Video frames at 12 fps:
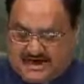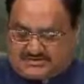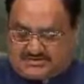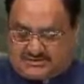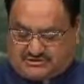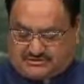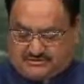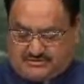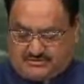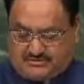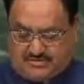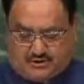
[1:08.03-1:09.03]
action
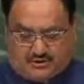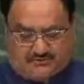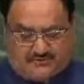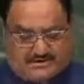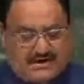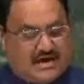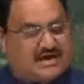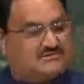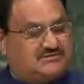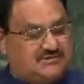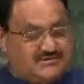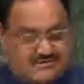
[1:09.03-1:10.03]
over the
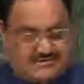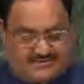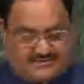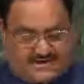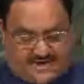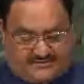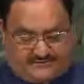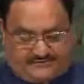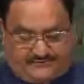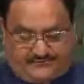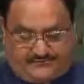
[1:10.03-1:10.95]
last decade and a half